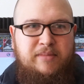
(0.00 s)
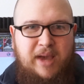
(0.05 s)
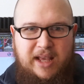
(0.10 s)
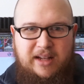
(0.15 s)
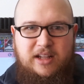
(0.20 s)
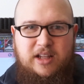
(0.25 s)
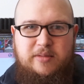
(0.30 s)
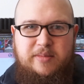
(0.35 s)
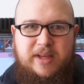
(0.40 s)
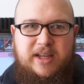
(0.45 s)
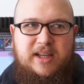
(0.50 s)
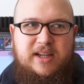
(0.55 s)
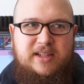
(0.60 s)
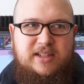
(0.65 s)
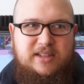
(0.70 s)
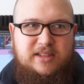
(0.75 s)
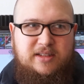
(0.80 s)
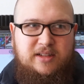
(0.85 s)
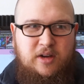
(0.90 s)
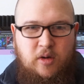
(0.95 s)
Mainly
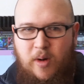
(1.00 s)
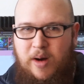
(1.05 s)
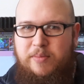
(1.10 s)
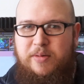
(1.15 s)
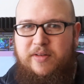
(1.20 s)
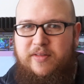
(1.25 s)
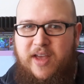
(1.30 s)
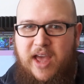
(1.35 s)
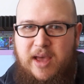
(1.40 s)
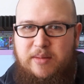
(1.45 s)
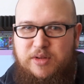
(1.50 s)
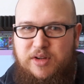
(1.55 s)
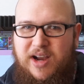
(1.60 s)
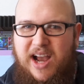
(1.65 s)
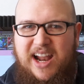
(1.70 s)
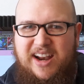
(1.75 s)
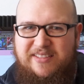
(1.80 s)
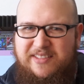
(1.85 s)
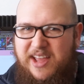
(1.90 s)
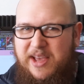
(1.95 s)
because cooperative
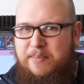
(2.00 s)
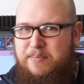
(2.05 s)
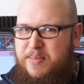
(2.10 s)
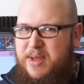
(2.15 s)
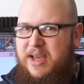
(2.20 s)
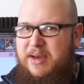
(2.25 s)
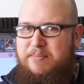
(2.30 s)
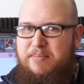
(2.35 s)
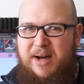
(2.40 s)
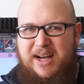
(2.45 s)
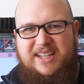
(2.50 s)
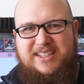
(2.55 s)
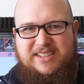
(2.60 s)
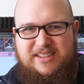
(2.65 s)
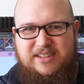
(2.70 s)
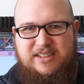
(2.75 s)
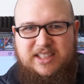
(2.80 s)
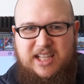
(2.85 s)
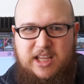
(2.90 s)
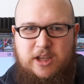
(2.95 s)
games are kind of like big
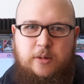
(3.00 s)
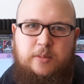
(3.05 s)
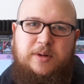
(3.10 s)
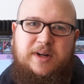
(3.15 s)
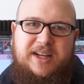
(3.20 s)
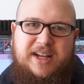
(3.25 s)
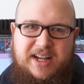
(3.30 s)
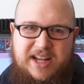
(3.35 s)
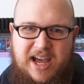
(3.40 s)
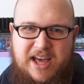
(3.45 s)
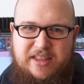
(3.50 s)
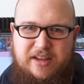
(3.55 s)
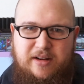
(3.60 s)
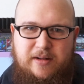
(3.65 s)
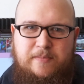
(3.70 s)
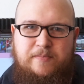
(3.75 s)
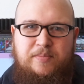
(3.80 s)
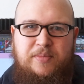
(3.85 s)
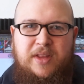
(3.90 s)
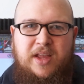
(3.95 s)
puzzles that you play
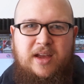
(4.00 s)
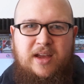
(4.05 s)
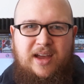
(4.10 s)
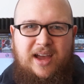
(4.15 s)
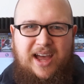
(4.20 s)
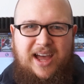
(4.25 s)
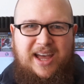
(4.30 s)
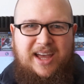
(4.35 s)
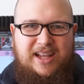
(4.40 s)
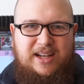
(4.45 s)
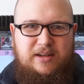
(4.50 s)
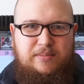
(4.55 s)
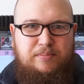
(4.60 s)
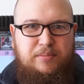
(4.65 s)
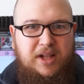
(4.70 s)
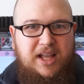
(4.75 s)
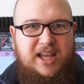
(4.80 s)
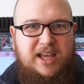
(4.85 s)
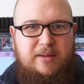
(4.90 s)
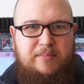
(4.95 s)
together.
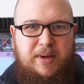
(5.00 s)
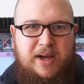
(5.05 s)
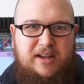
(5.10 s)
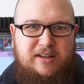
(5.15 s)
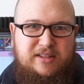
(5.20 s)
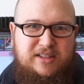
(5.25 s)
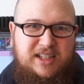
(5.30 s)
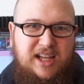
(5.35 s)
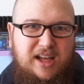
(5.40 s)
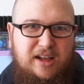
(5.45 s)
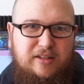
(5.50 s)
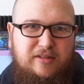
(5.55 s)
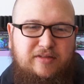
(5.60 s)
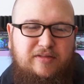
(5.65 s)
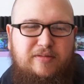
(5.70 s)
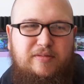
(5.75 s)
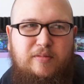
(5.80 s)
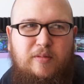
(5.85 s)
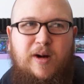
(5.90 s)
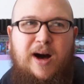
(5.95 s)
And playing it by
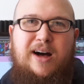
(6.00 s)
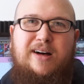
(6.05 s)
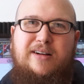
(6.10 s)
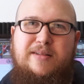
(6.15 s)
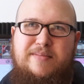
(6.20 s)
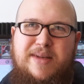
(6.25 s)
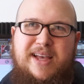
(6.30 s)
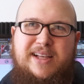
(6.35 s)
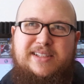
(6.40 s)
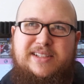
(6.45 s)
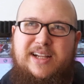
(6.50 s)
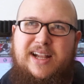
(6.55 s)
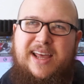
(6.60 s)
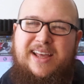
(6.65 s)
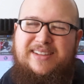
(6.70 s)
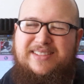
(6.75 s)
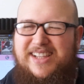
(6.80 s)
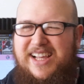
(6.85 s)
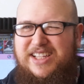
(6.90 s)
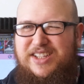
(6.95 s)
yourself, while it
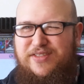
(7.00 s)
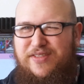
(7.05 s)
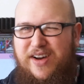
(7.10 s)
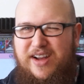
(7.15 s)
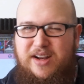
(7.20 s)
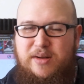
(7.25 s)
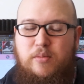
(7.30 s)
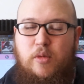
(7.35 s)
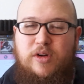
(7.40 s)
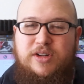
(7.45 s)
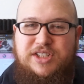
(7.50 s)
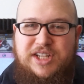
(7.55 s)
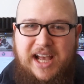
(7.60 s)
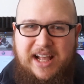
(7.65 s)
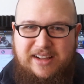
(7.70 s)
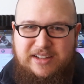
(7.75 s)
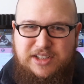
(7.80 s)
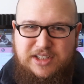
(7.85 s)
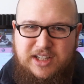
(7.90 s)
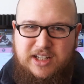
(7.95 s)
makes it a less fun and
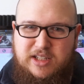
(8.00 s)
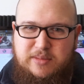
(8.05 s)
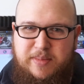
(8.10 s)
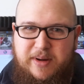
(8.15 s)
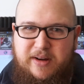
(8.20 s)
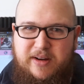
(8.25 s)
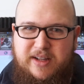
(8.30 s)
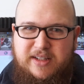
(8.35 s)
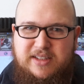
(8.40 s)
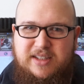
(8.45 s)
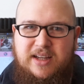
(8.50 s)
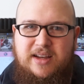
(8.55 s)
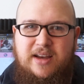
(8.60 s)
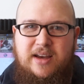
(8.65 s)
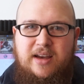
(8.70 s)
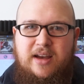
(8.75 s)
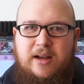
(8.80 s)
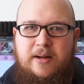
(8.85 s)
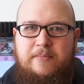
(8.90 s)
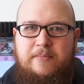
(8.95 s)
more challenging experience,